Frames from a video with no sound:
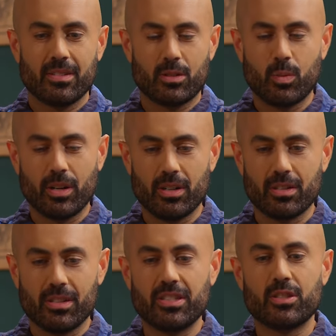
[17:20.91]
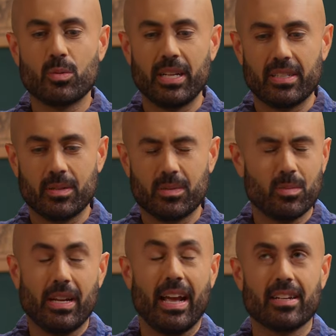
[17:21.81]
Twitter, these tweets, so it's
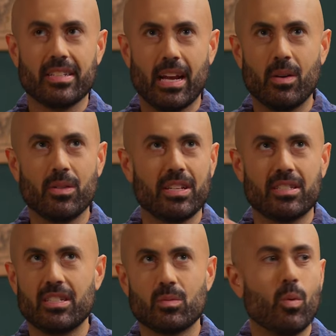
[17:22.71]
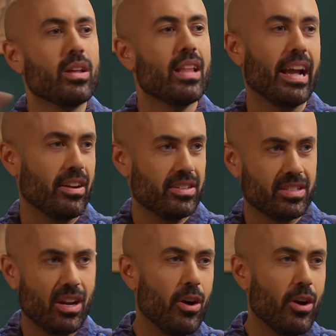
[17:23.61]
X now, these these one-liners.